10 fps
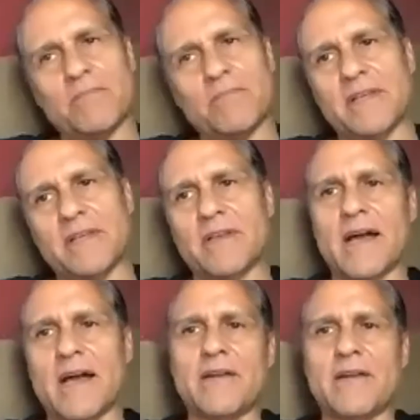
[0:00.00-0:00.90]
in
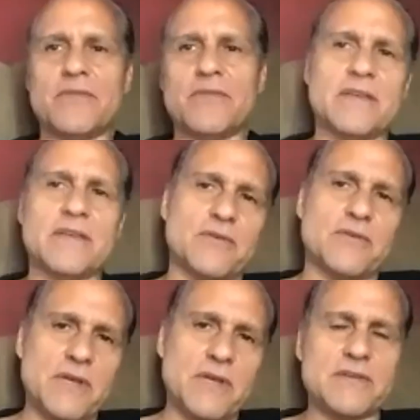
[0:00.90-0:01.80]
God, you think it's a
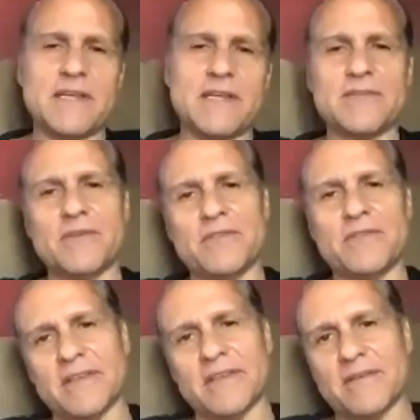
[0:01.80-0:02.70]
coincidence or you think it's
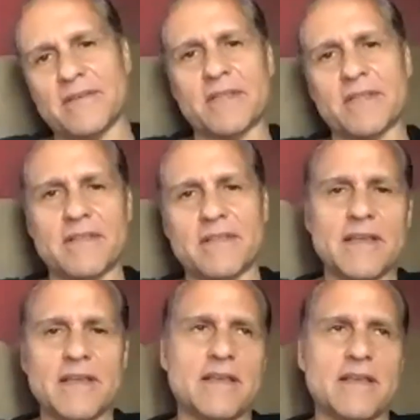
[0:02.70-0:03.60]
something
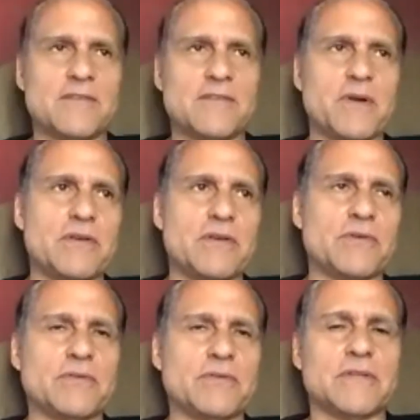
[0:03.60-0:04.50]
spiritual,